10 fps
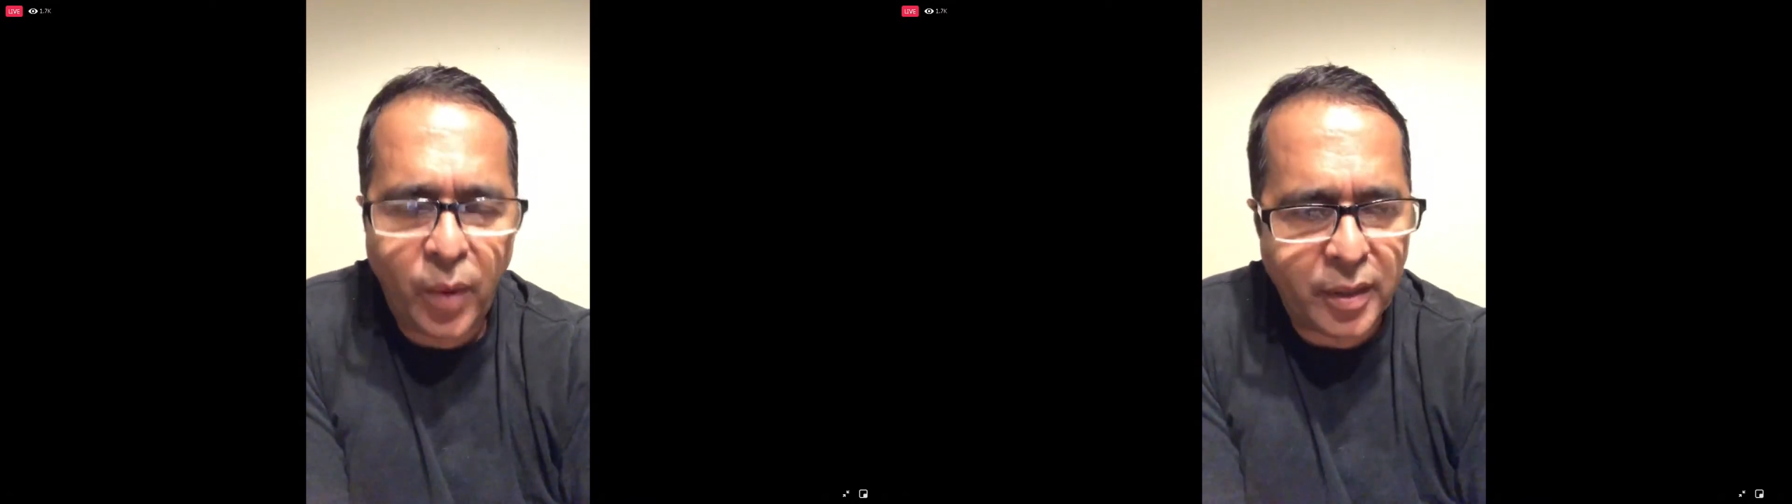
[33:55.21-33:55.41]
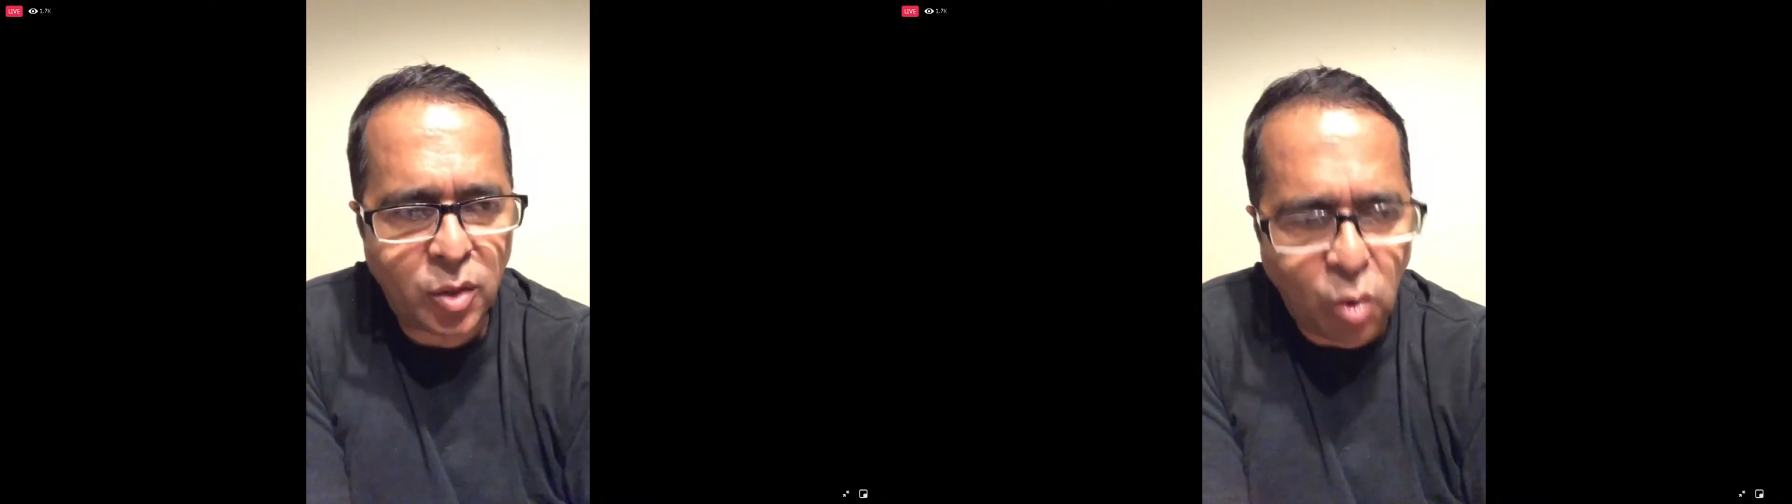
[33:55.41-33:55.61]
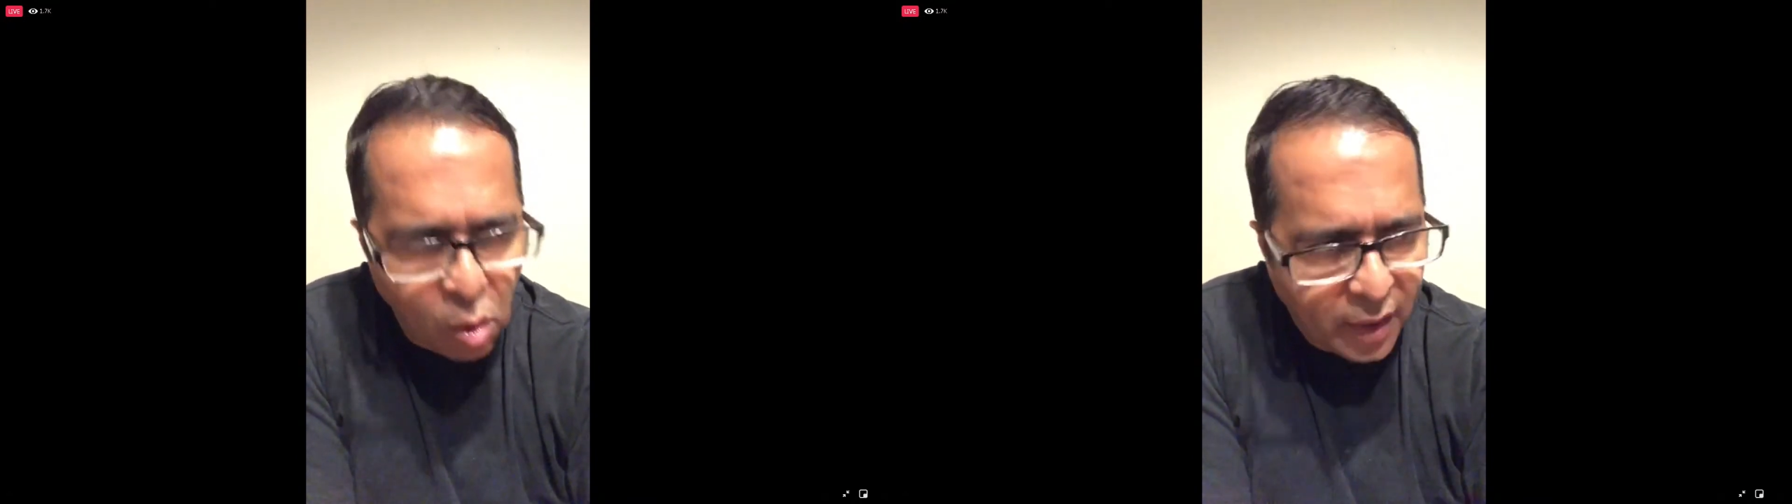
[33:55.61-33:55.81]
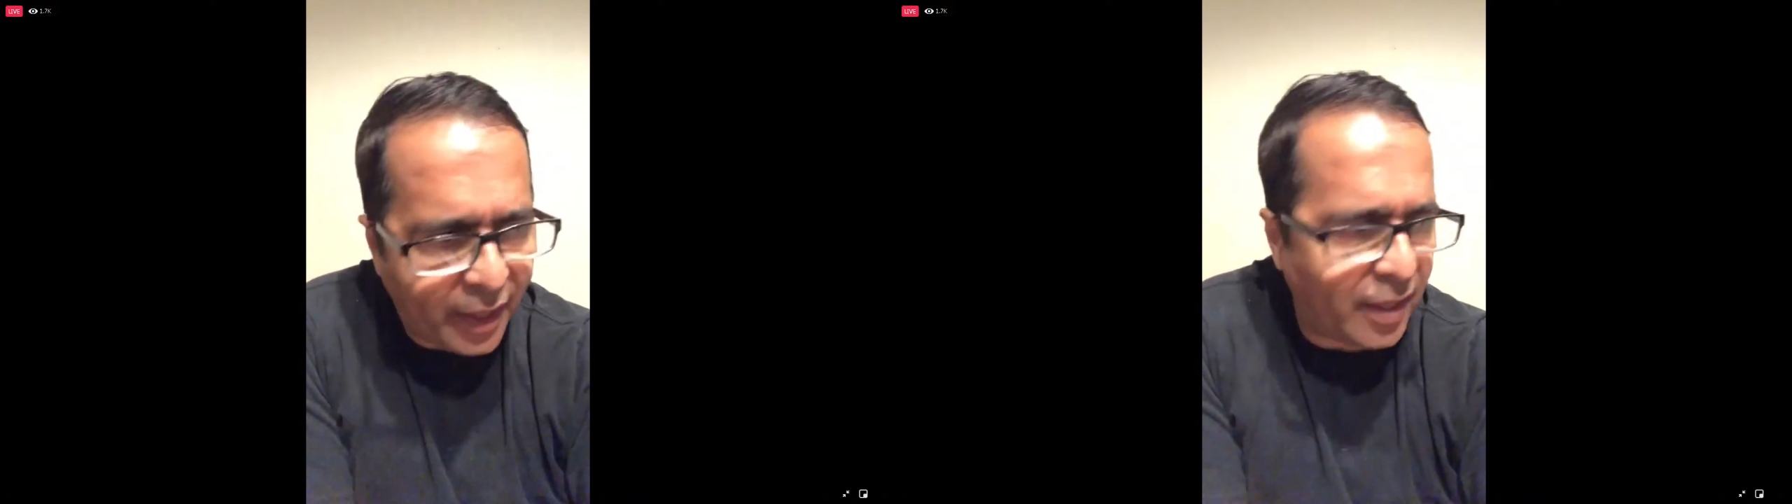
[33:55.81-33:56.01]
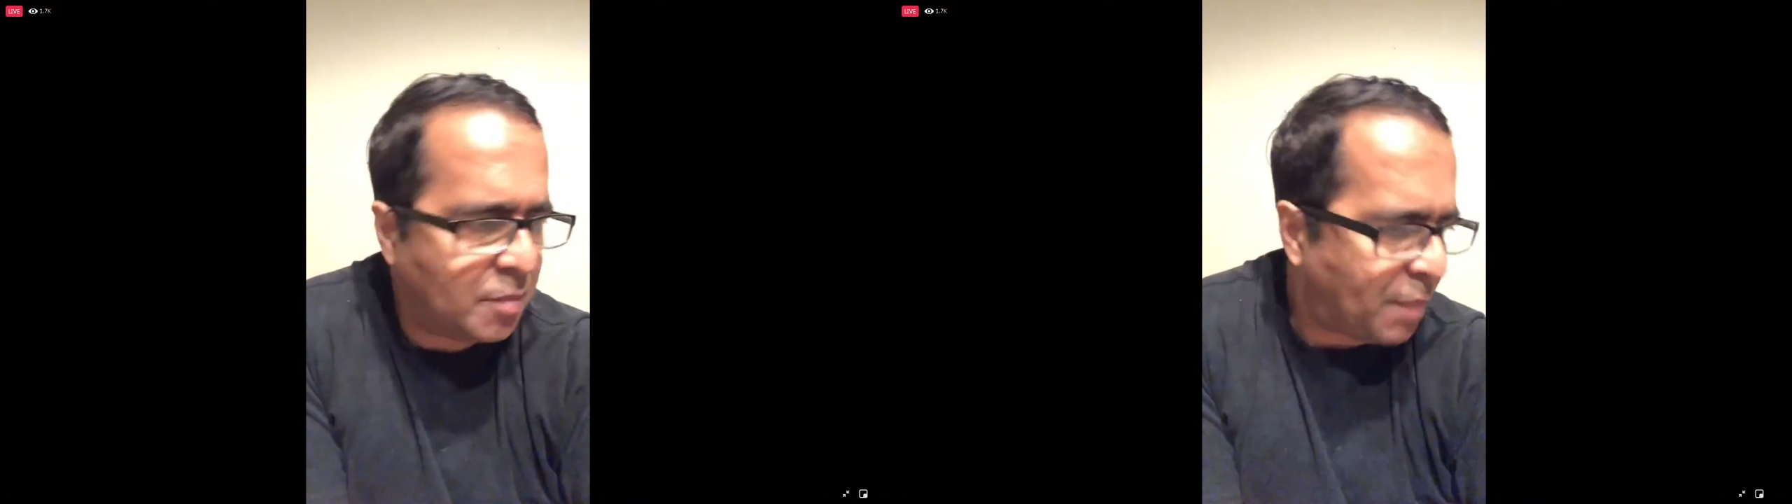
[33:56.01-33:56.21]
when
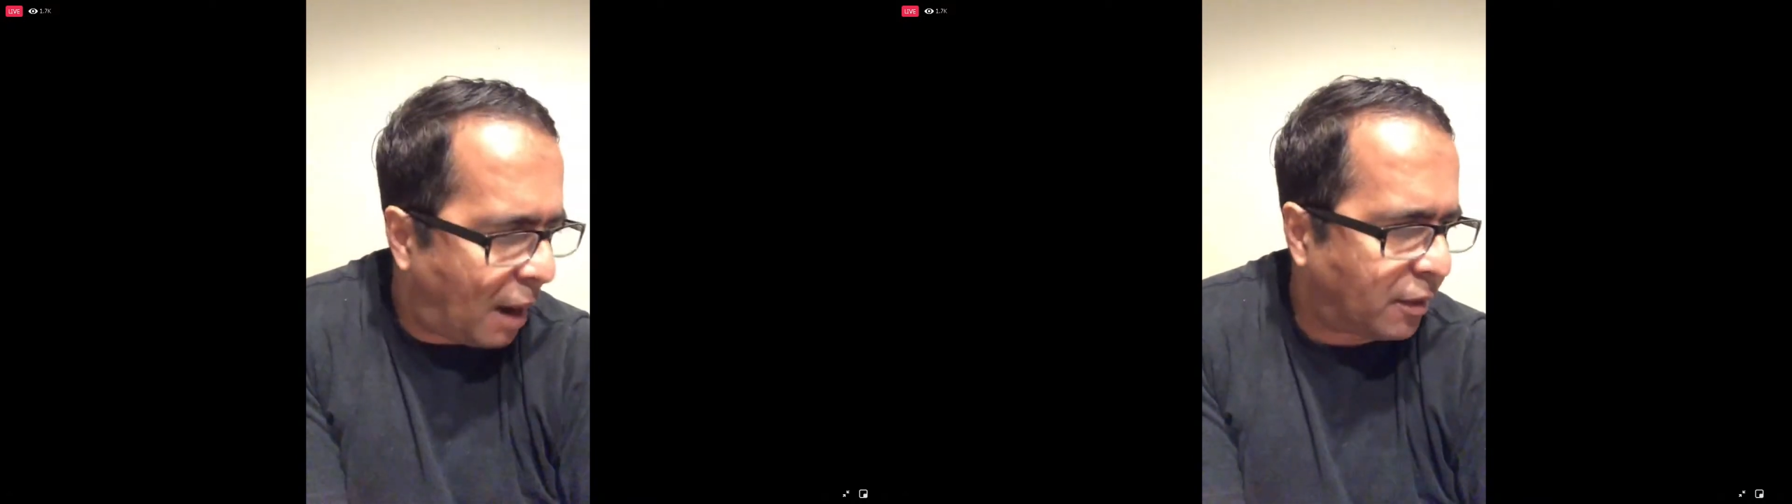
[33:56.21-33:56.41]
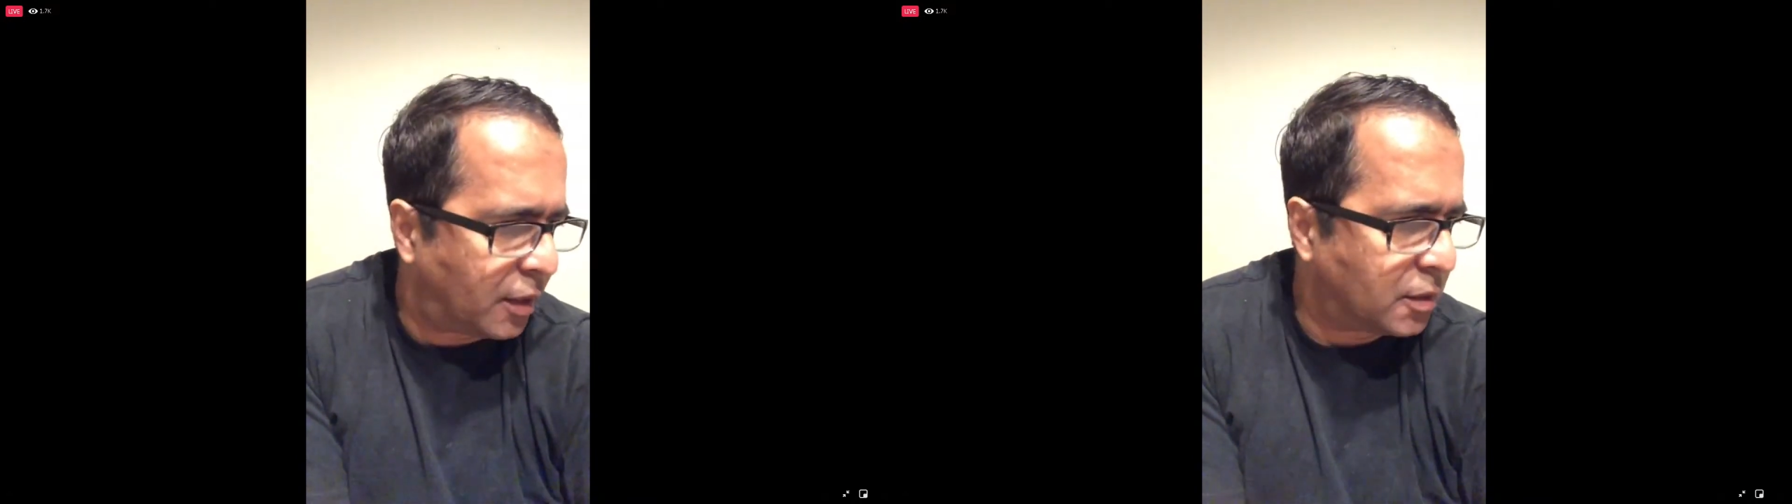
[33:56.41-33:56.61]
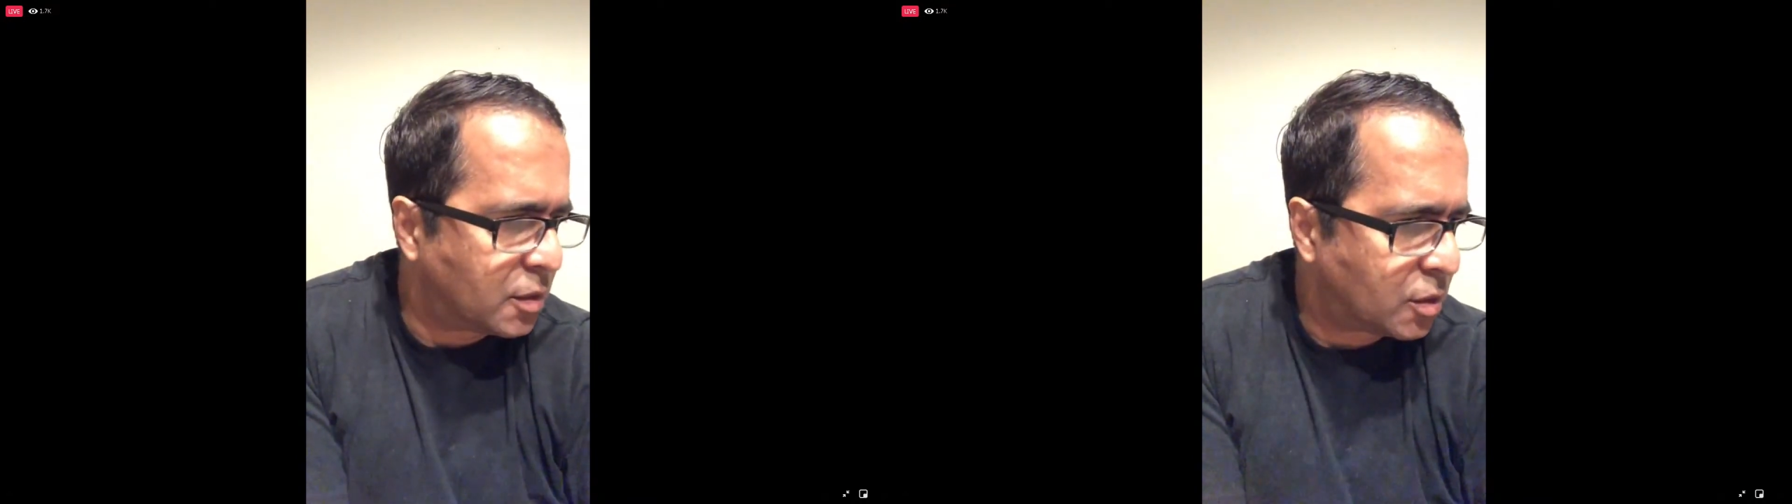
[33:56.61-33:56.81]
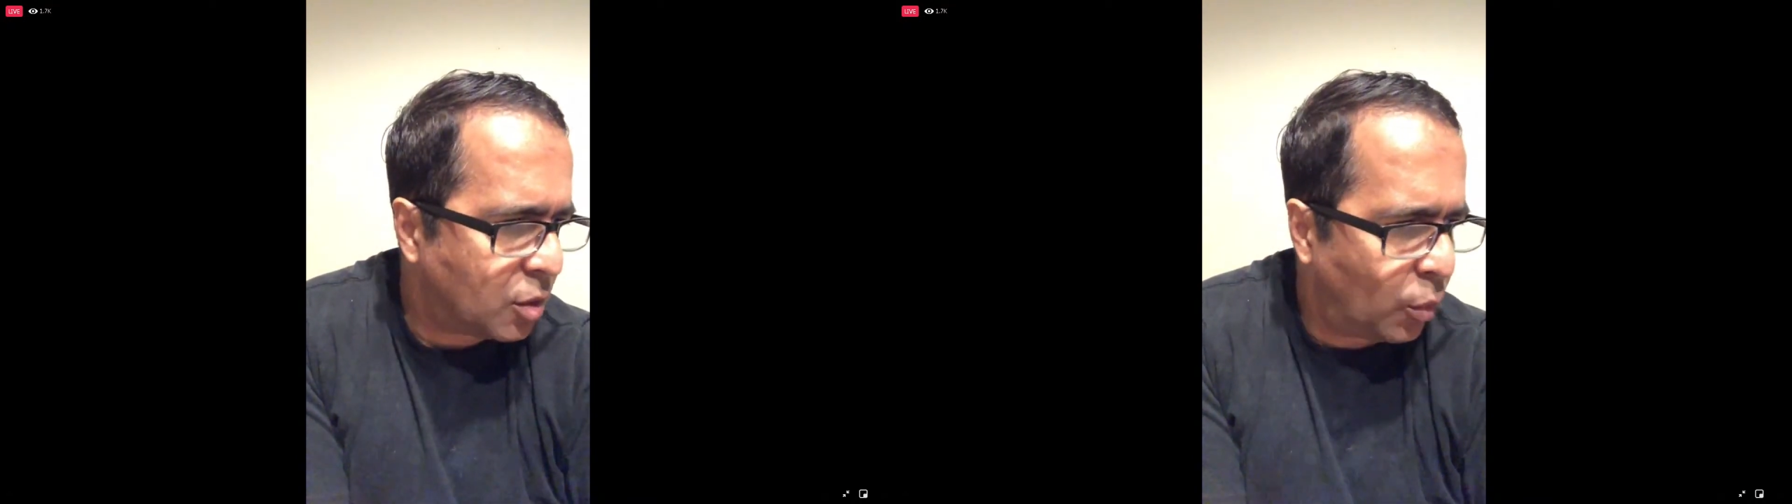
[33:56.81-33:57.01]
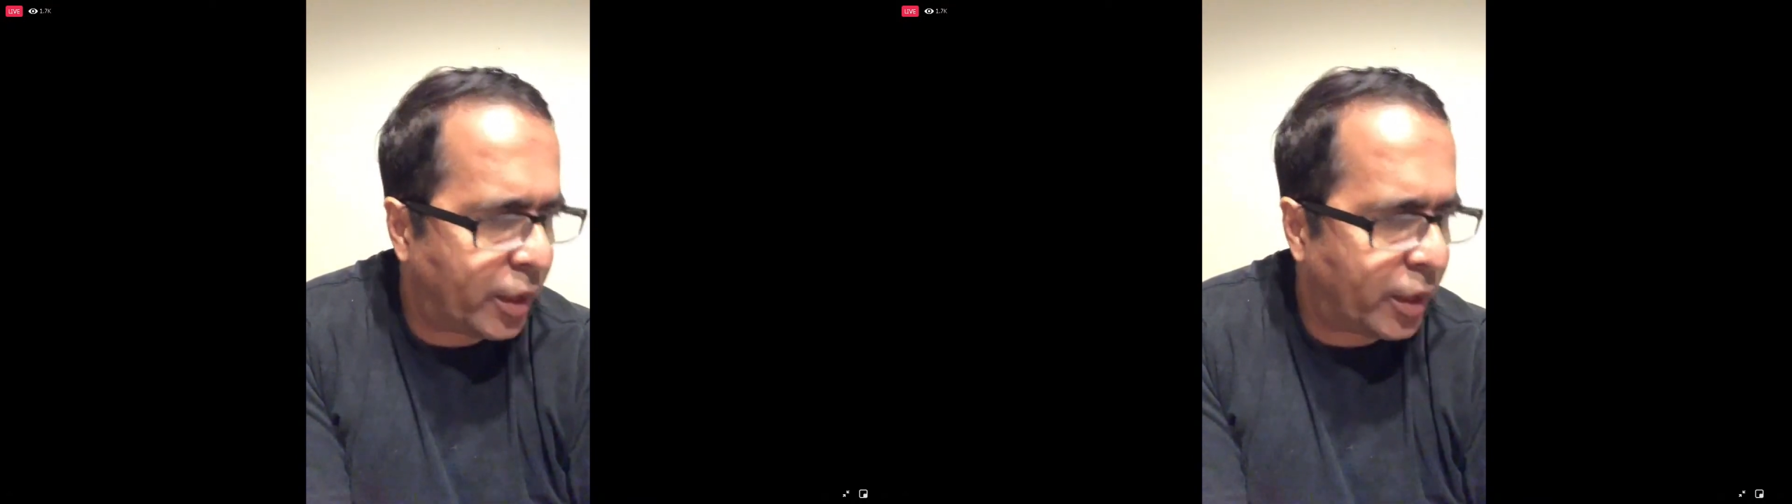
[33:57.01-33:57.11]
cocaine barons